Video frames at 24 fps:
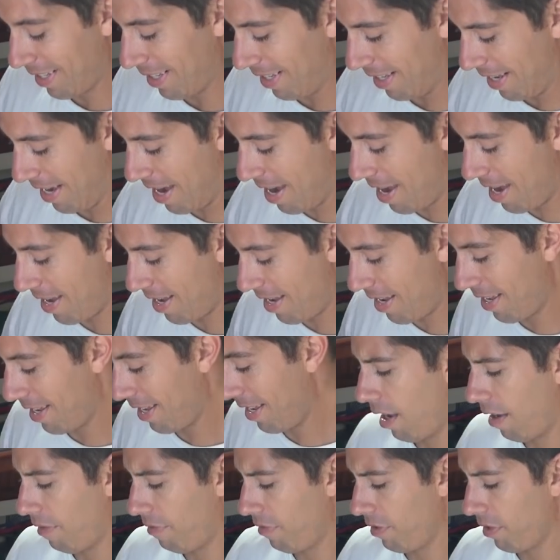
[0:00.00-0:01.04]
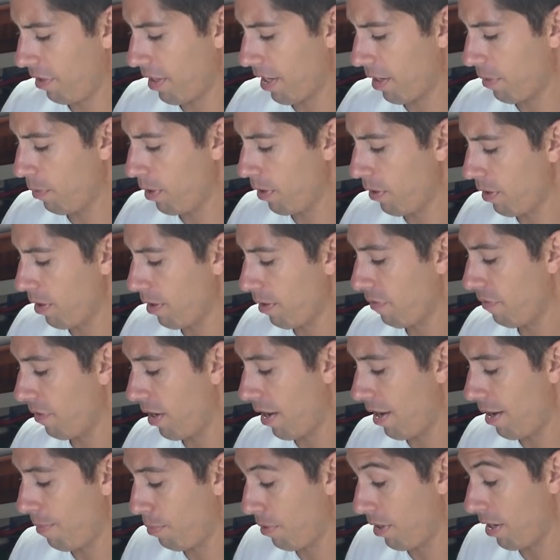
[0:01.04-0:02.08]
Yeah, I feel like we were
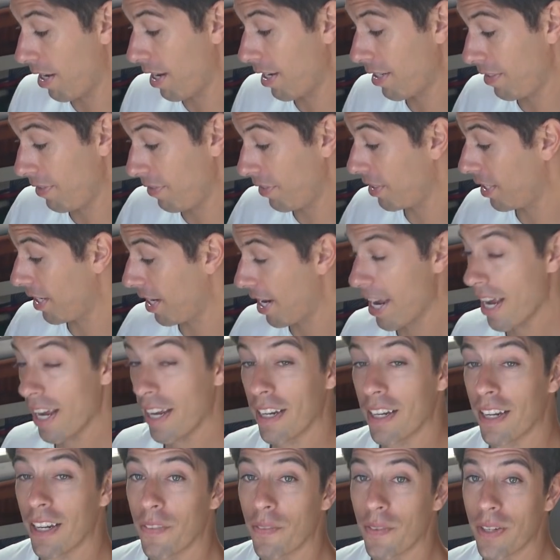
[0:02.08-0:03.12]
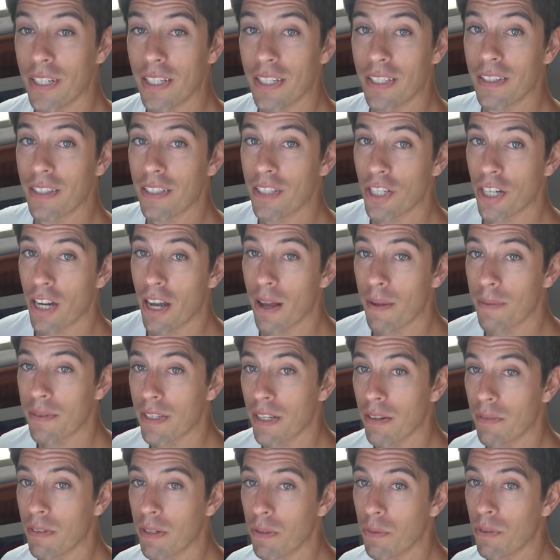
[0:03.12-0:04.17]
very productive today, and we did the jobs
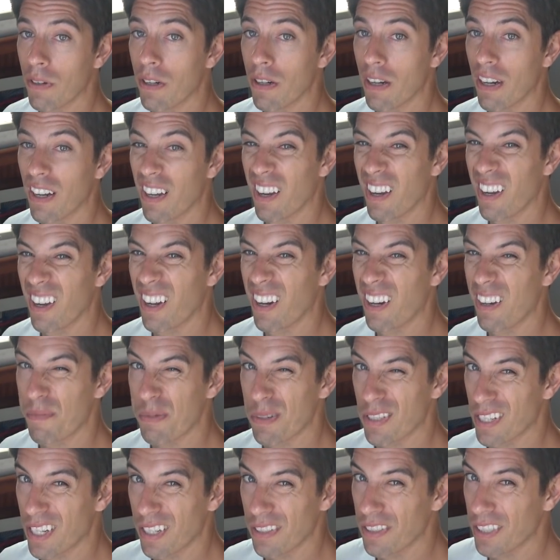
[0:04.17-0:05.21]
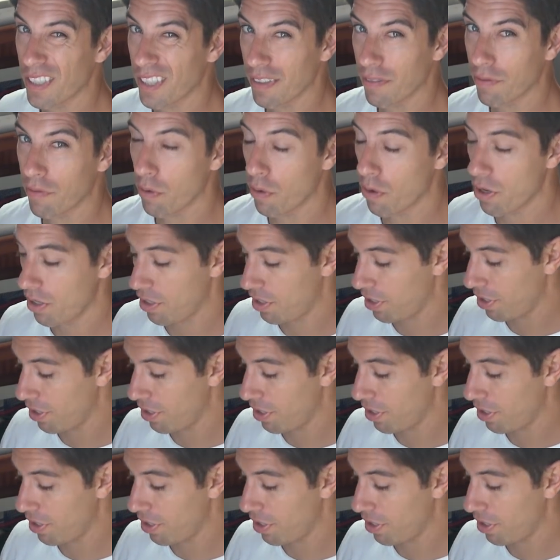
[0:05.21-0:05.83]
that we weren't 100% looking forward